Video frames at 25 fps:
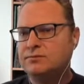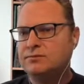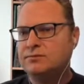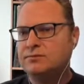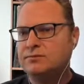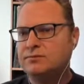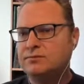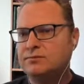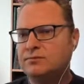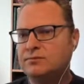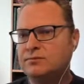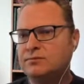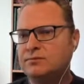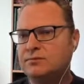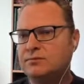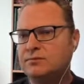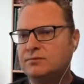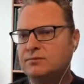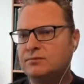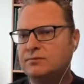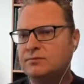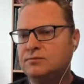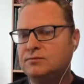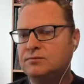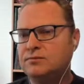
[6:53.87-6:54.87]

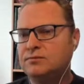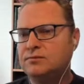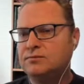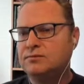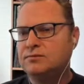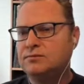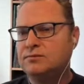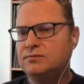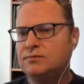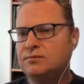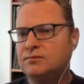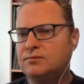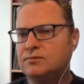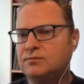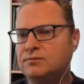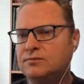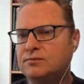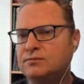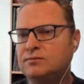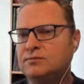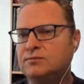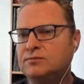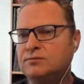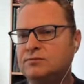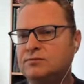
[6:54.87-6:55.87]

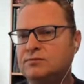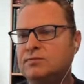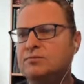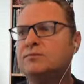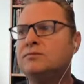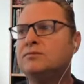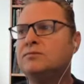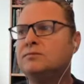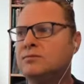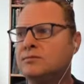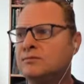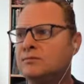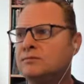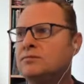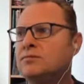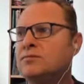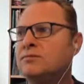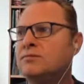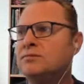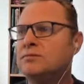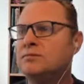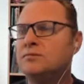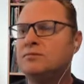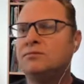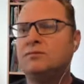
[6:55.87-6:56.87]

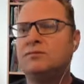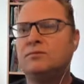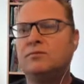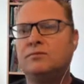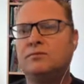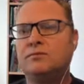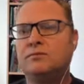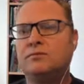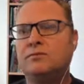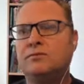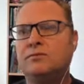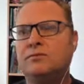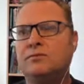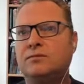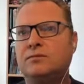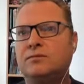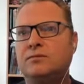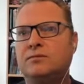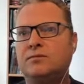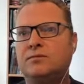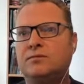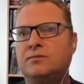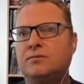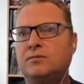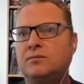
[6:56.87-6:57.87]

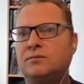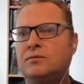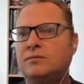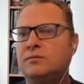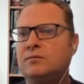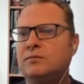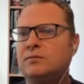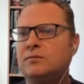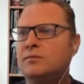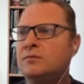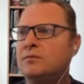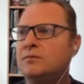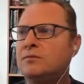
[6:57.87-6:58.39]
The person shown says nothing.